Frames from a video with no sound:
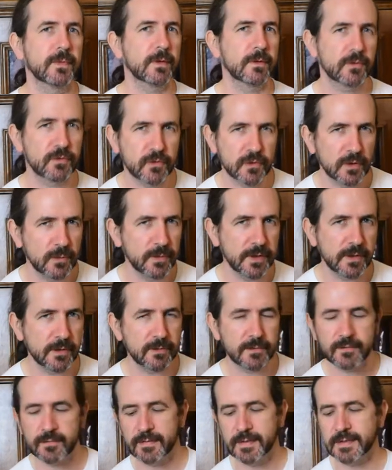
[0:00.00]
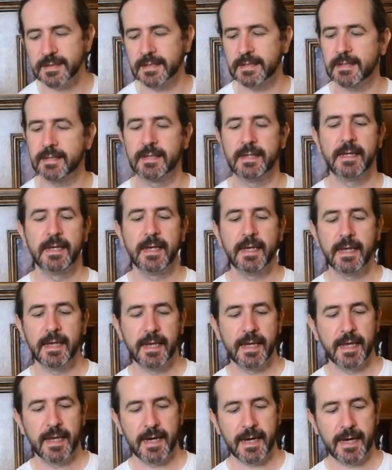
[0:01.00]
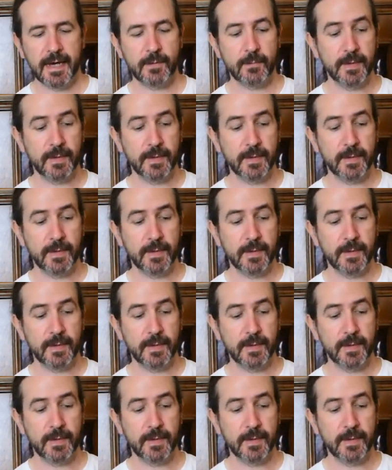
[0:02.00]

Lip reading: shall we go and visit? And